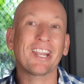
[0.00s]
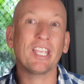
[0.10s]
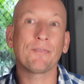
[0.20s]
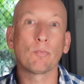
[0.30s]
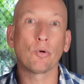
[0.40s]
it
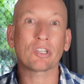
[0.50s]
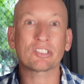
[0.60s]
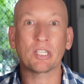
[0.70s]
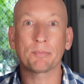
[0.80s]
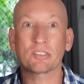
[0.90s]
even
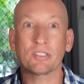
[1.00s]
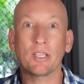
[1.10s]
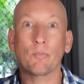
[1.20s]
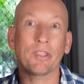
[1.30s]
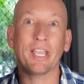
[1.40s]
works
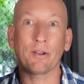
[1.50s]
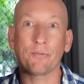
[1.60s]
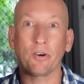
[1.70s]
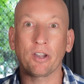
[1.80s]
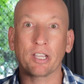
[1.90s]
seamlessly with the
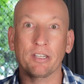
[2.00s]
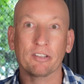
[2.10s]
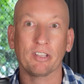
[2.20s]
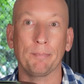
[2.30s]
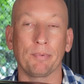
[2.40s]
Edifier
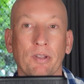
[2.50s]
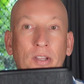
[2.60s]
Connect app.